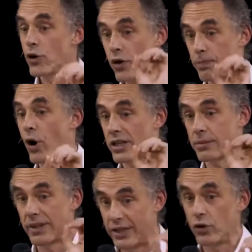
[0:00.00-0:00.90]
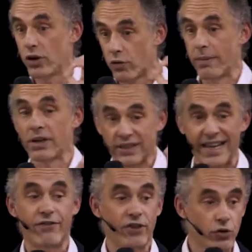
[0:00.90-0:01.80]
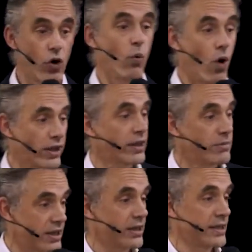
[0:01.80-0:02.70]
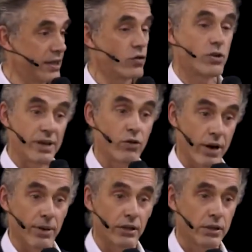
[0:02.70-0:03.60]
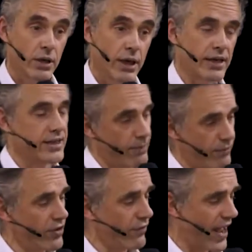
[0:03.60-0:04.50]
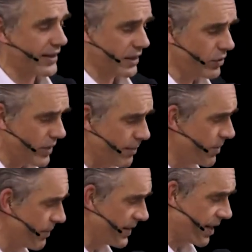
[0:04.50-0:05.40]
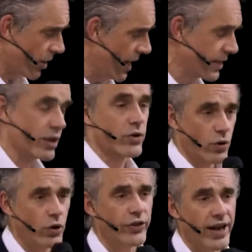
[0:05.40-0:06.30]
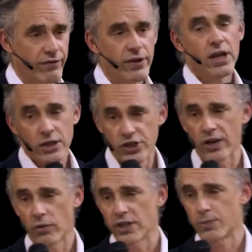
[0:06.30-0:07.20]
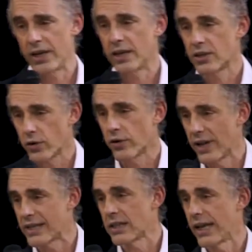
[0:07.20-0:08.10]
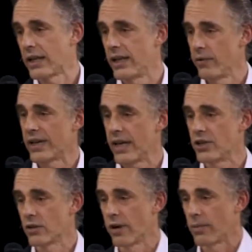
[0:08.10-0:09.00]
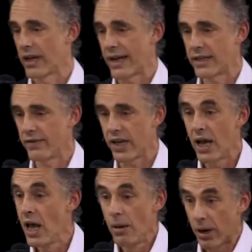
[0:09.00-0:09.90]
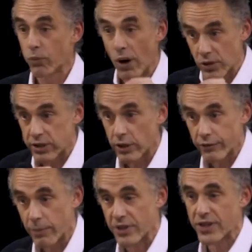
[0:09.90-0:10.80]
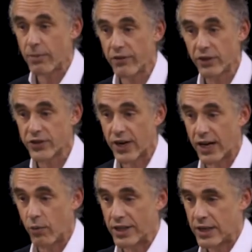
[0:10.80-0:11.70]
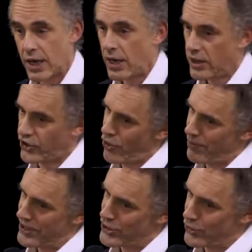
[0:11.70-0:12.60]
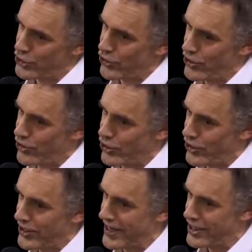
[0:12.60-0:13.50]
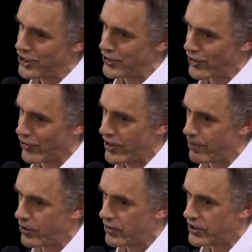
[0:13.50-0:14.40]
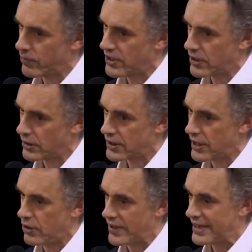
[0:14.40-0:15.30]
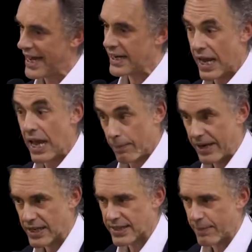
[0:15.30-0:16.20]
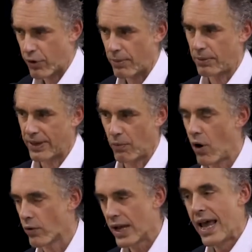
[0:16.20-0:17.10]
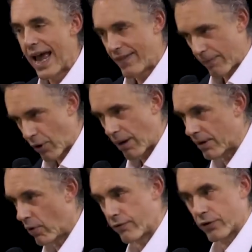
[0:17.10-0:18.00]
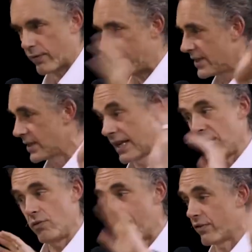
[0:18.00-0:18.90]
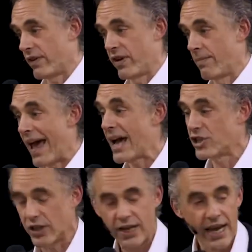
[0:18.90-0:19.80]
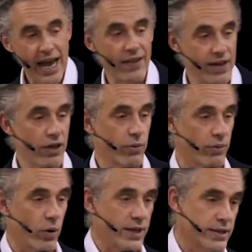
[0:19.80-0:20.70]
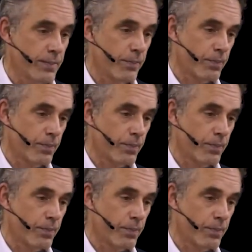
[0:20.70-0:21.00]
you could possibly do to criminals if you don't want them to continue to be criminals, except for the fact that you keep them in there till they're old enough, generally speaking, so they're less likely to engage in criminal activity. But what was learned from the Somerville study was, don't be so sure your good intentions are going to produce the results that you intend, because they probably won't, and they probably won't for reasons that you never even imagined. And the other one was,